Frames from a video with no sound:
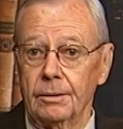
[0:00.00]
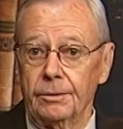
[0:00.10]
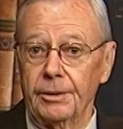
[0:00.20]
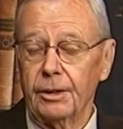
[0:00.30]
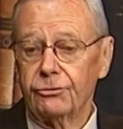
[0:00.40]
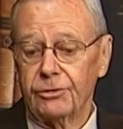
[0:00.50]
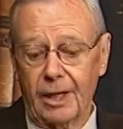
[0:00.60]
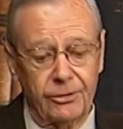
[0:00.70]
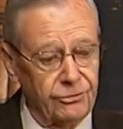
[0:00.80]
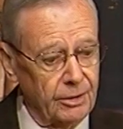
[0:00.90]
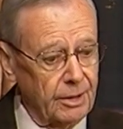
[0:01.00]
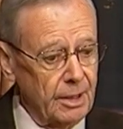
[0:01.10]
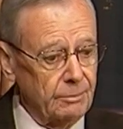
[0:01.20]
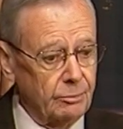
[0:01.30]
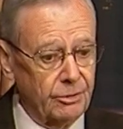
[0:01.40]
Then it says, and
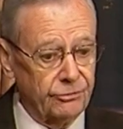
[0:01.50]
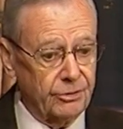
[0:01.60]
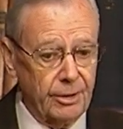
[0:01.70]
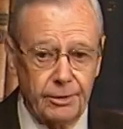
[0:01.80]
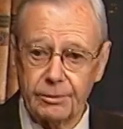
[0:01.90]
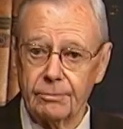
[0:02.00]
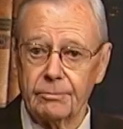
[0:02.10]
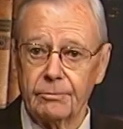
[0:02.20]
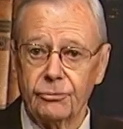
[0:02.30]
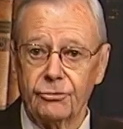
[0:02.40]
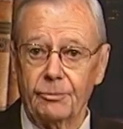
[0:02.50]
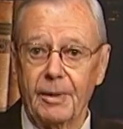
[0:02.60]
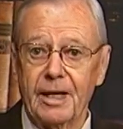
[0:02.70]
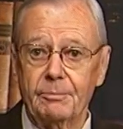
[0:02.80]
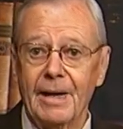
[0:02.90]
he considered to
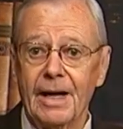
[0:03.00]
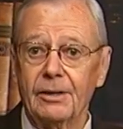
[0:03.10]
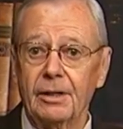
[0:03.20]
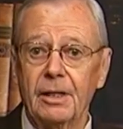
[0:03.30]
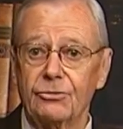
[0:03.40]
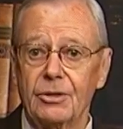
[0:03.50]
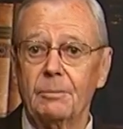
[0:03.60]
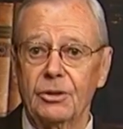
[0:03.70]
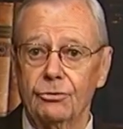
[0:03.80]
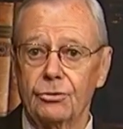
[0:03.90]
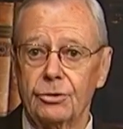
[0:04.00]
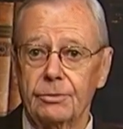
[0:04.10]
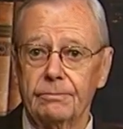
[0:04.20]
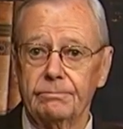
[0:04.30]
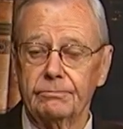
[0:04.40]
make man in his image.
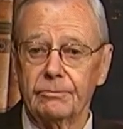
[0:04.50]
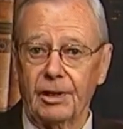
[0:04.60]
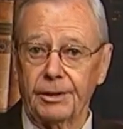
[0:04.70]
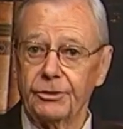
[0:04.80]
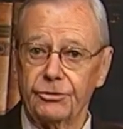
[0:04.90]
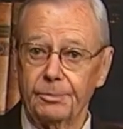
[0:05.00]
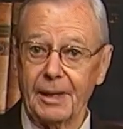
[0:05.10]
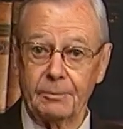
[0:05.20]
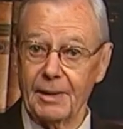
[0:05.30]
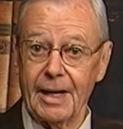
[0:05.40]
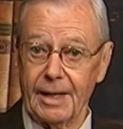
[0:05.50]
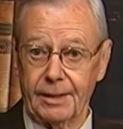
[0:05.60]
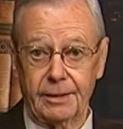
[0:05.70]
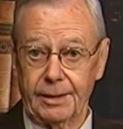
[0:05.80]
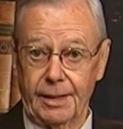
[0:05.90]
Let us make man
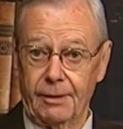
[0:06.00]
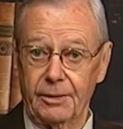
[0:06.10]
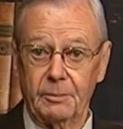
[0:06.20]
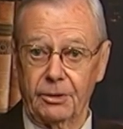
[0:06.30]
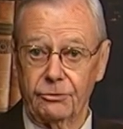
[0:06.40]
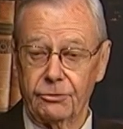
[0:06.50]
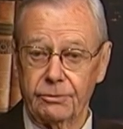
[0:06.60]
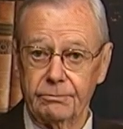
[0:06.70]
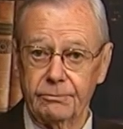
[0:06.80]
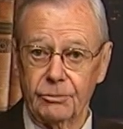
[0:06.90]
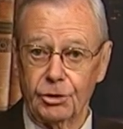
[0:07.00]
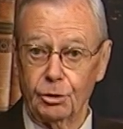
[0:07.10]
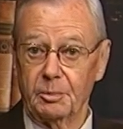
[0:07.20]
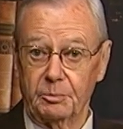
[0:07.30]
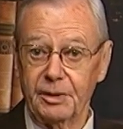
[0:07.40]
in our image,
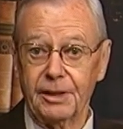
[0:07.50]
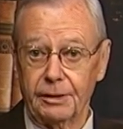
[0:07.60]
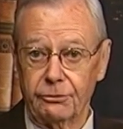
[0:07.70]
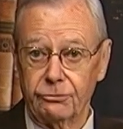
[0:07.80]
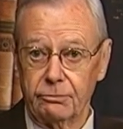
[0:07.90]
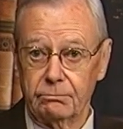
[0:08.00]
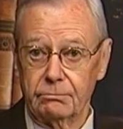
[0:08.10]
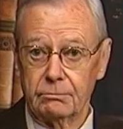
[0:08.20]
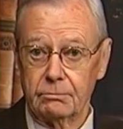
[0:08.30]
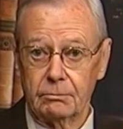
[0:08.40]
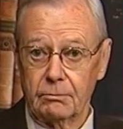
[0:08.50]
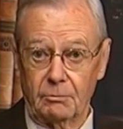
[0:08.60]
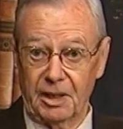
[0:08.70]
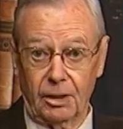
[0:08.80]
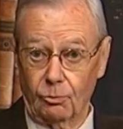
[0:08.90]
human beings,
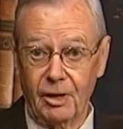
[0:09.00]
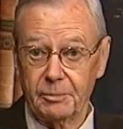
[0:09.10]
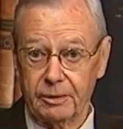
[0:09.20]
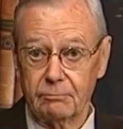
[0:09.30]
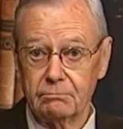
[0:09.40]
men and women.